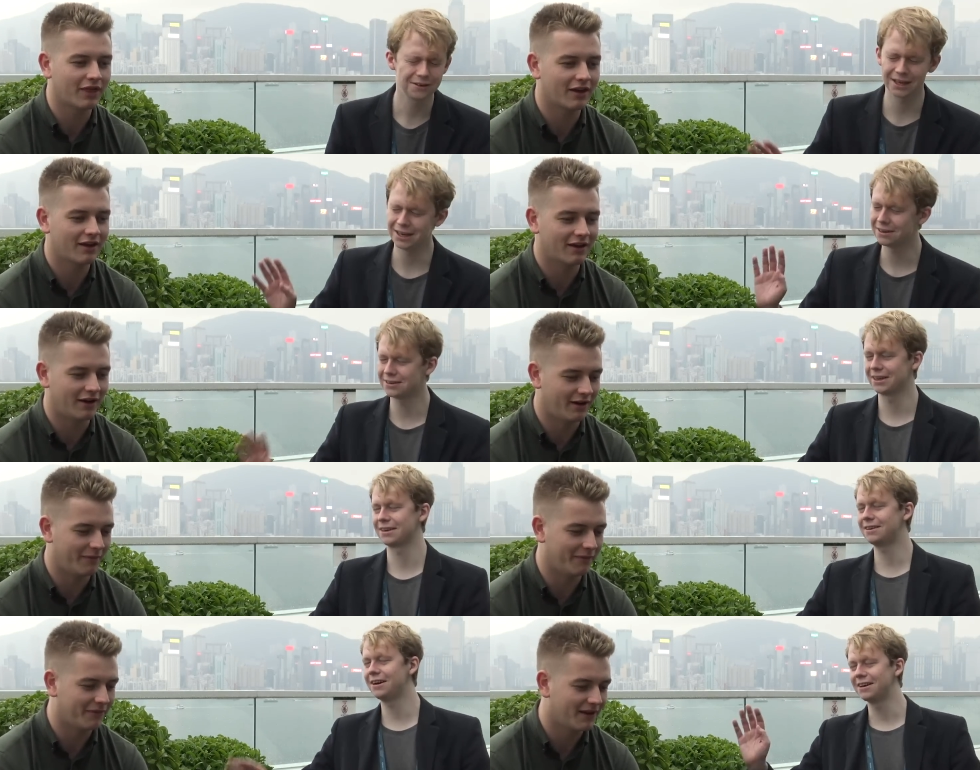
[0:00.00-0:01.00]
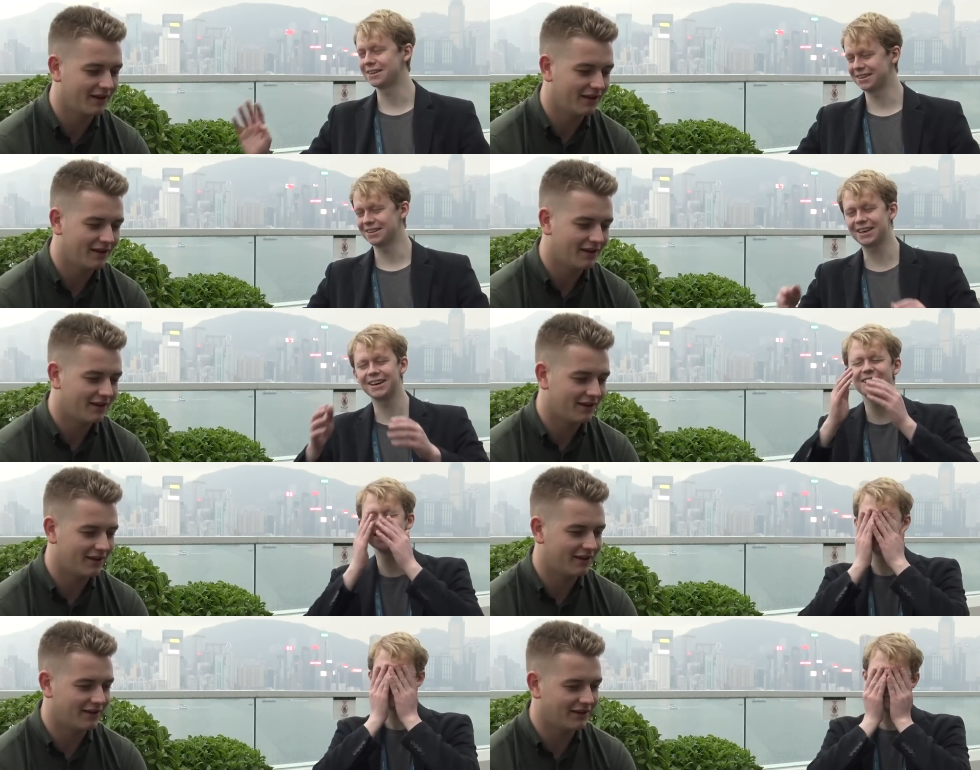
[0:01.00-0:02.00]
Speaker 1: okay, okay um, you, can't, you,
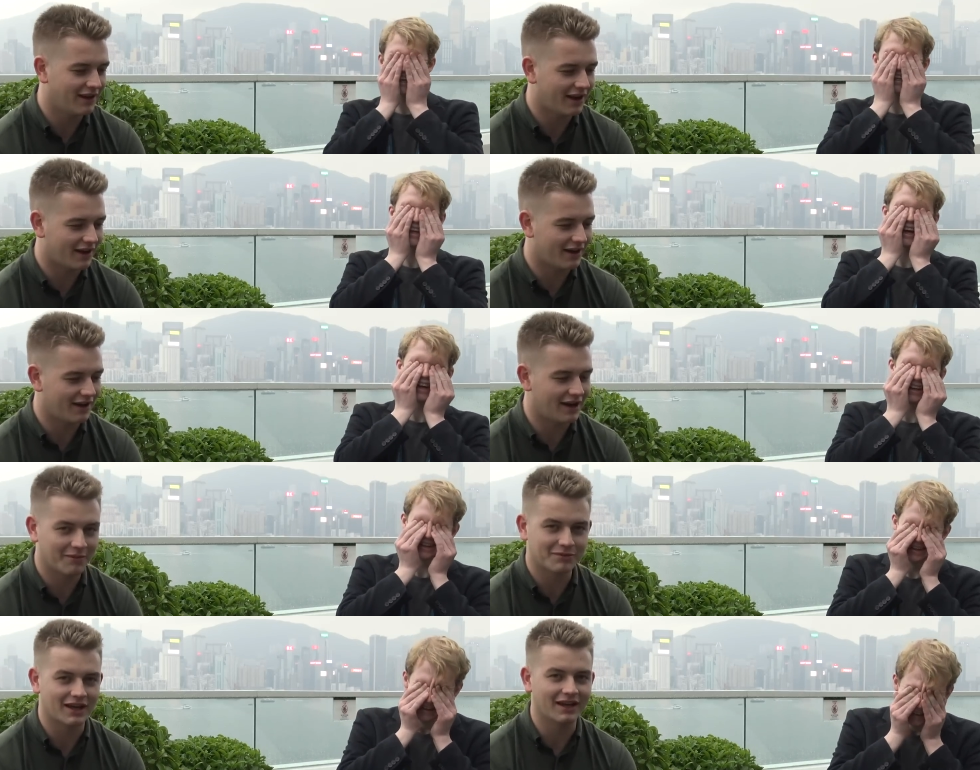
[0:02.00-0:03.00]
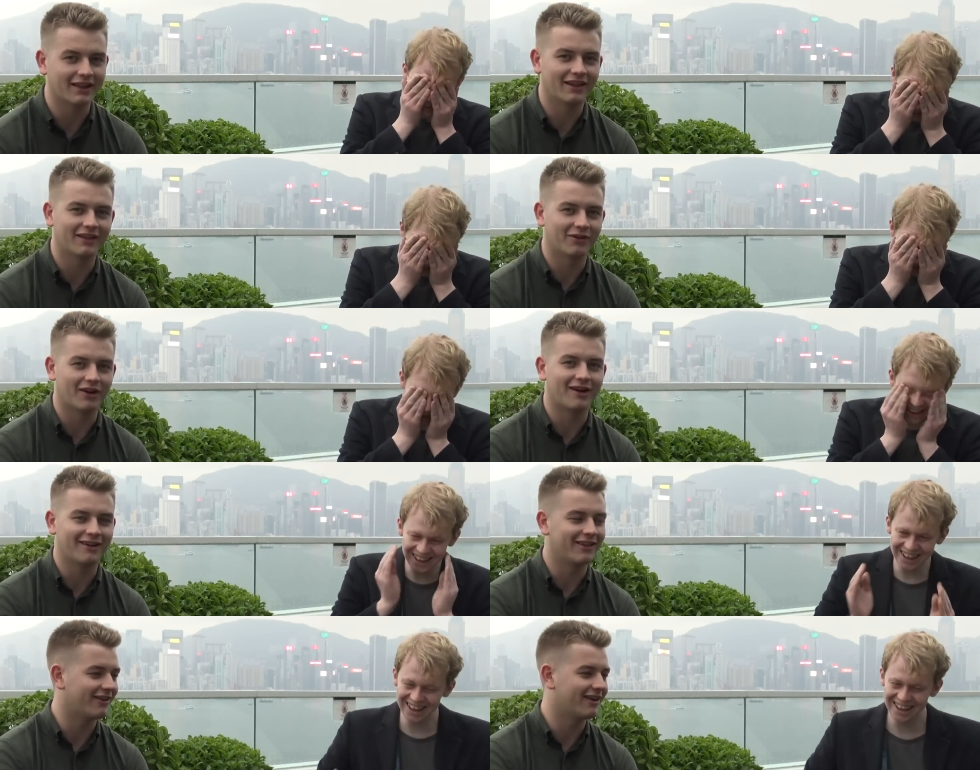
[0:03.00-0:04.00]
can't, say yeah, that. Yeah, I'm saying that there are
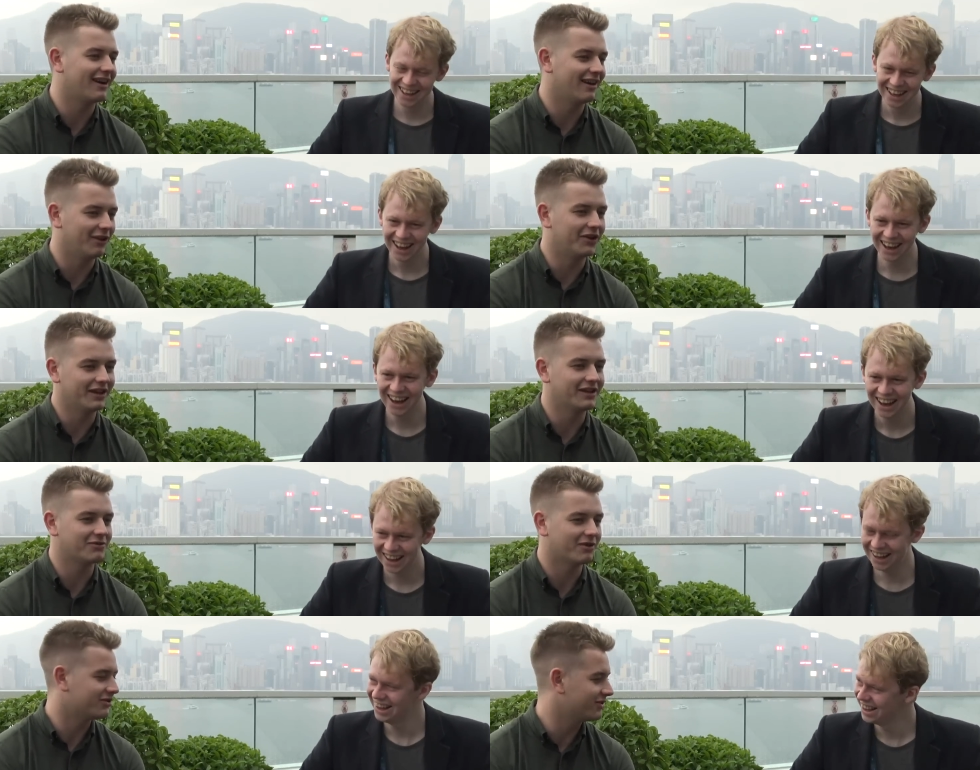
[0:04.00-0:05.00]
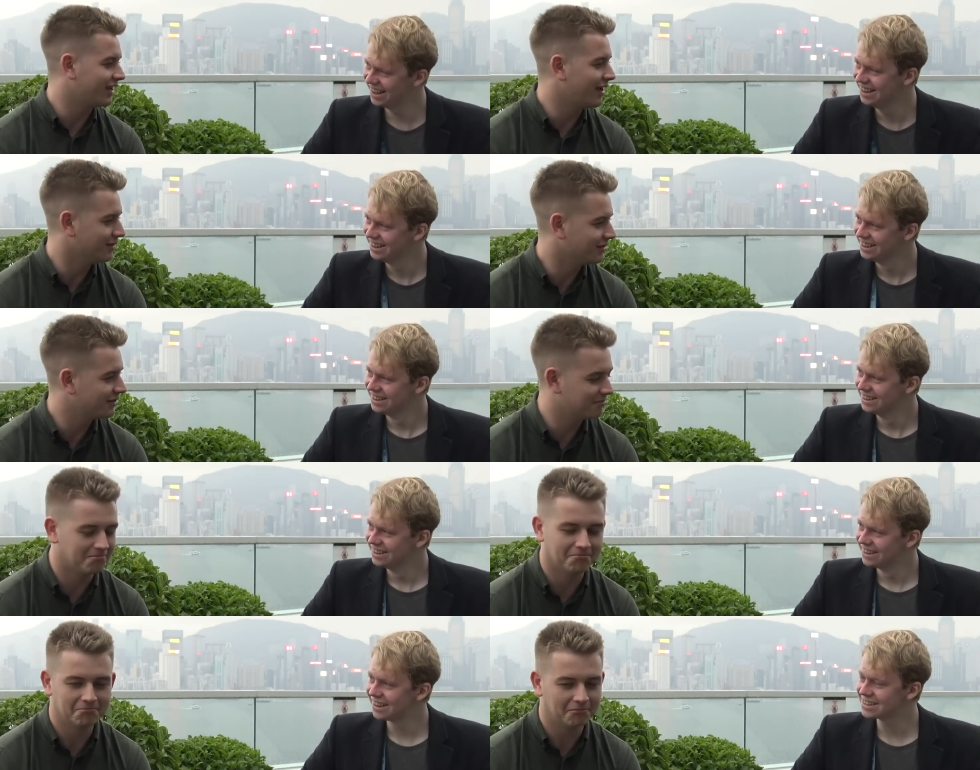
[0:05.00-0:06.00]
there are a lot less Russian scammers.
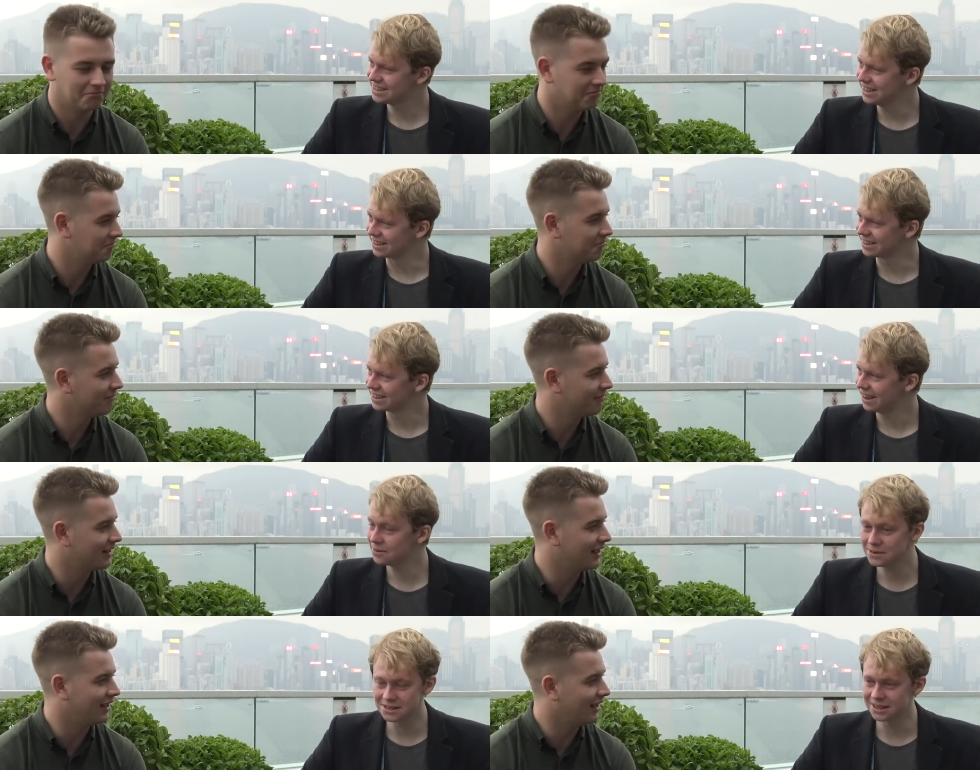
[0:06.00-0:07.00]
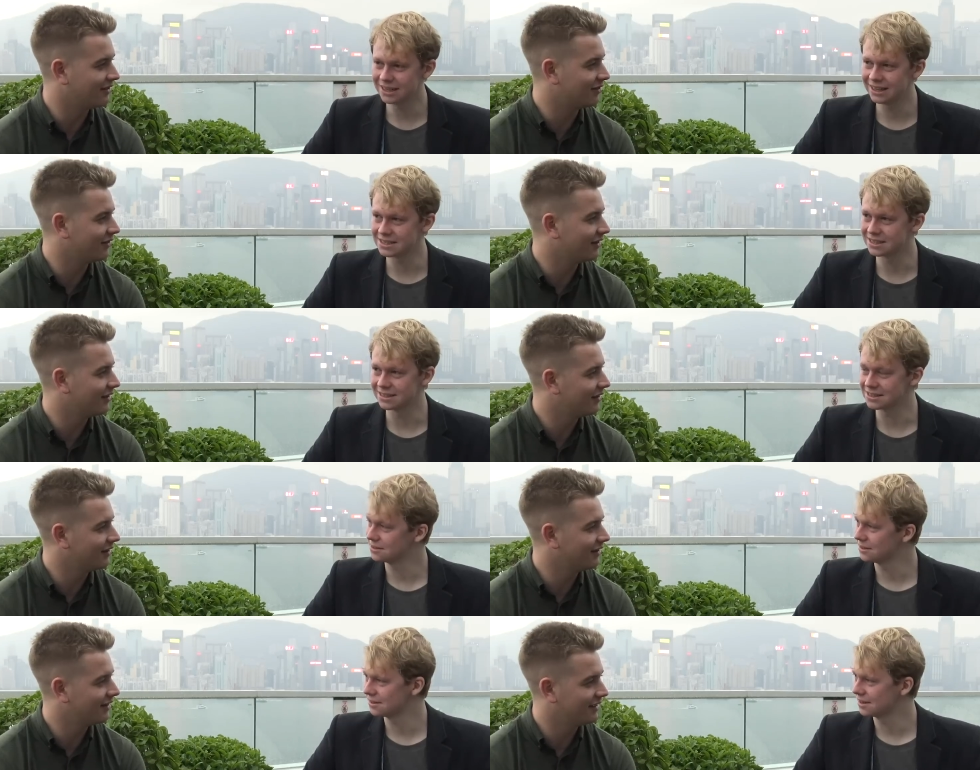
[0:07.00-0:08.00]
Speaker 2: I see. I wasn't here last year,
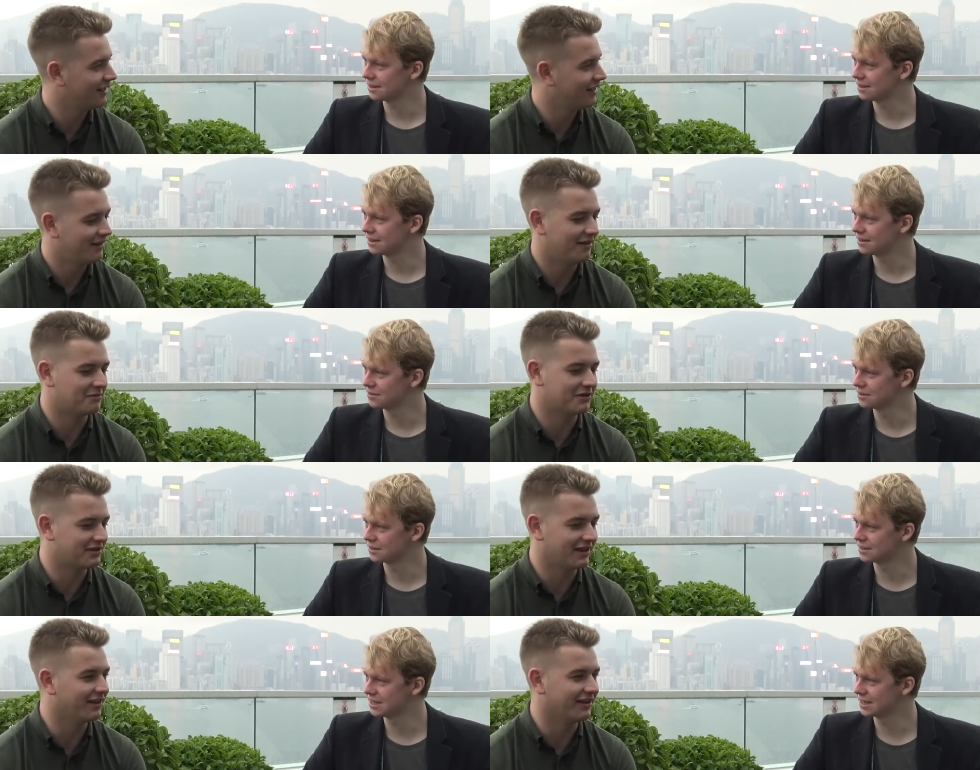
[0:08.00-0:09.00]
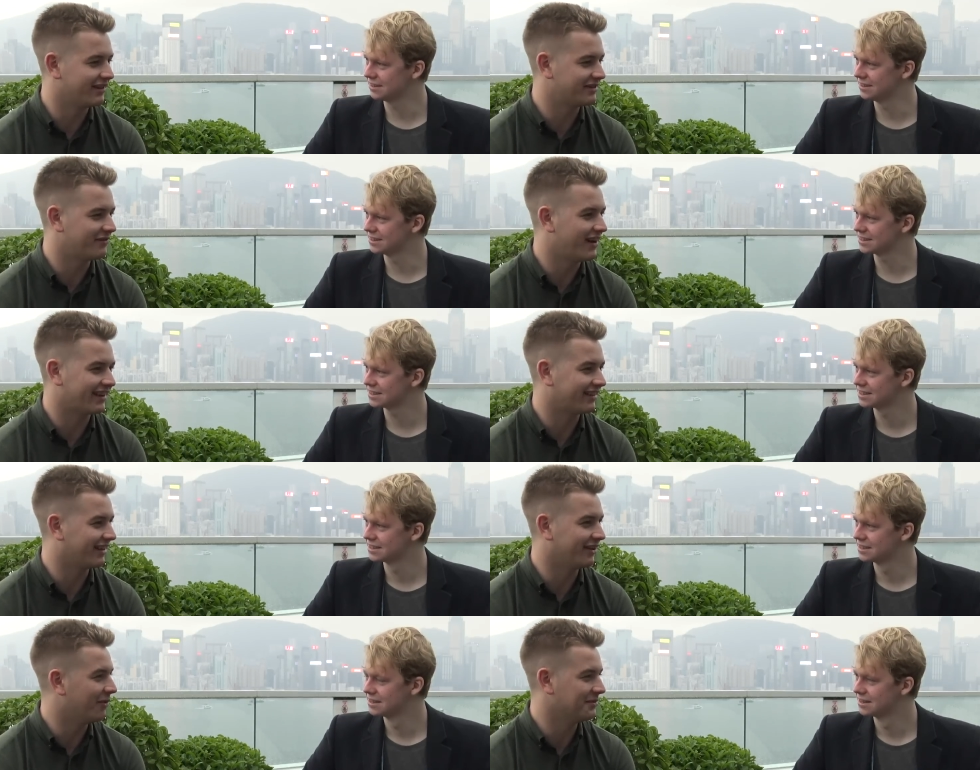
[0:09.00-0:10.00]
so I, uh,
Speaker 1: just telling you, that's a fact.
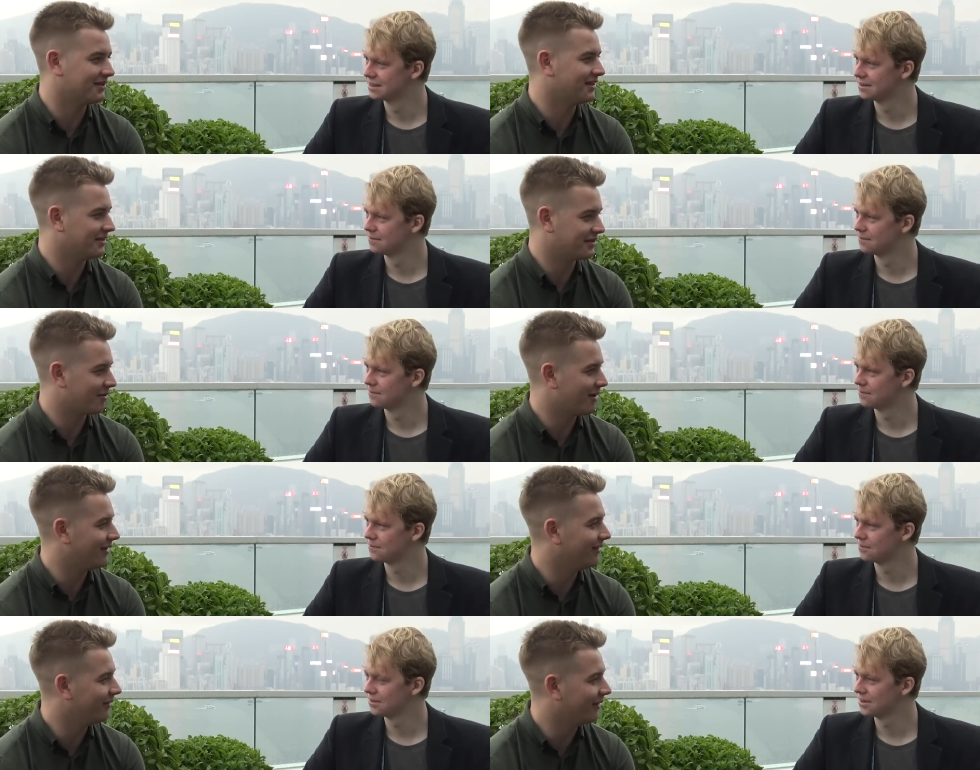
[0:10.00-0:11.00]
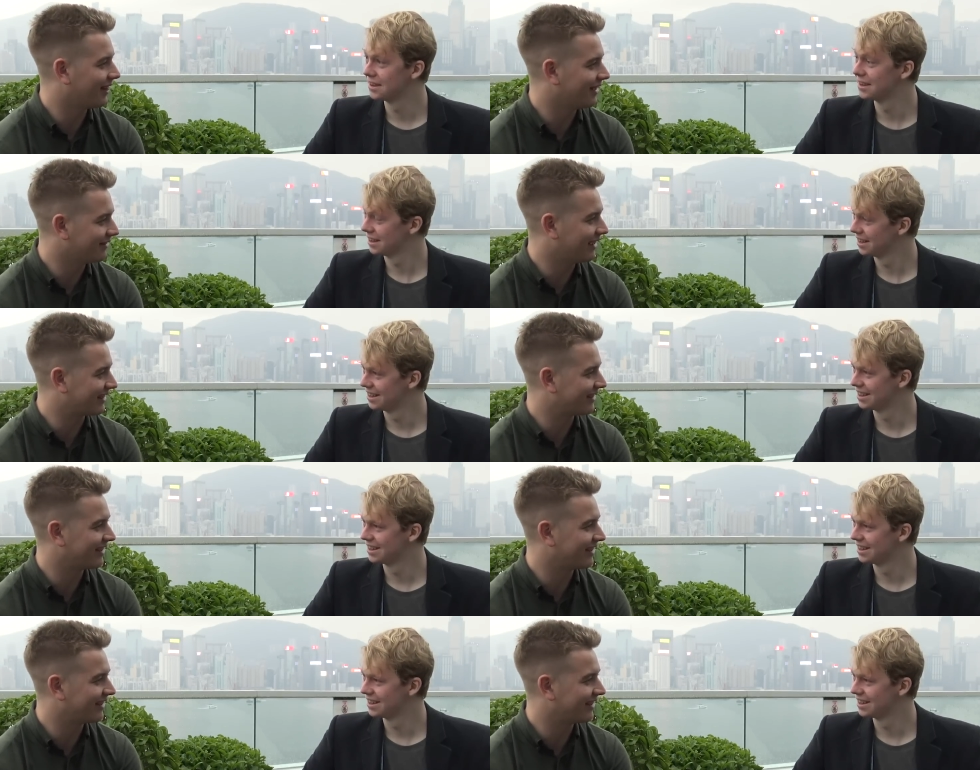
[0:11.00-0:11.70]
Like no one's going to disagree with that fact.